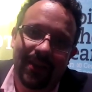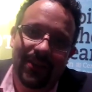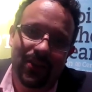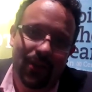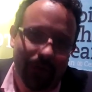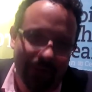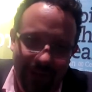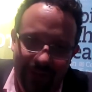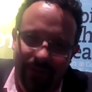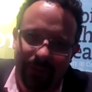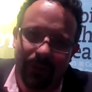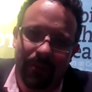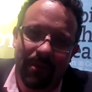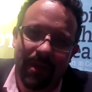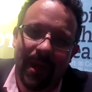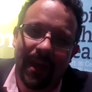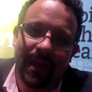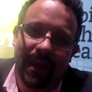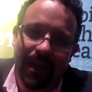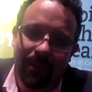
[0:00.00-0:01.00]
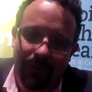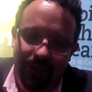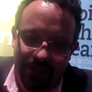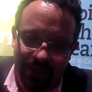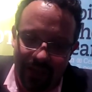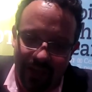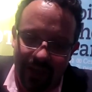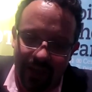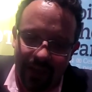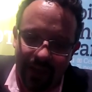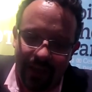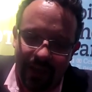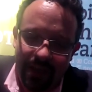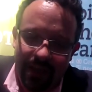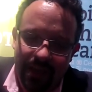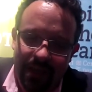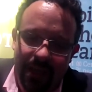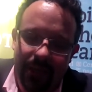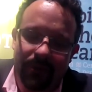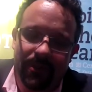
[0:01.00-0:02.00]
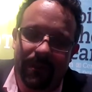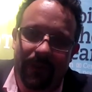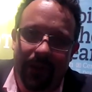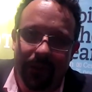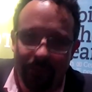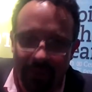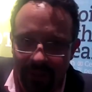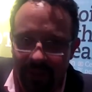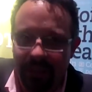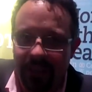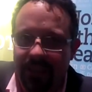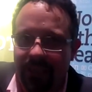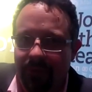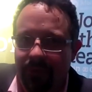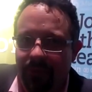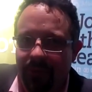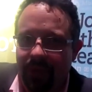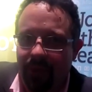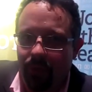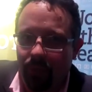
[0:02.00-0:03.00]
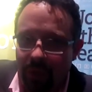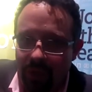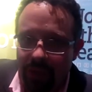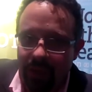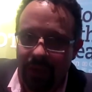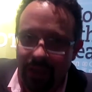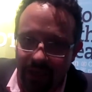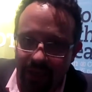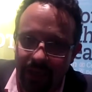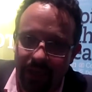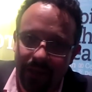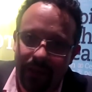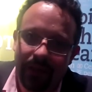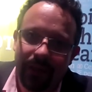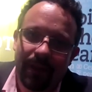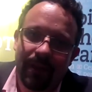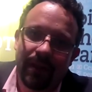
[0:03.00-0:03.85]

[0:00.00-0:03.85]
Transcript: so right from the beginning, it was it was about building something that we needed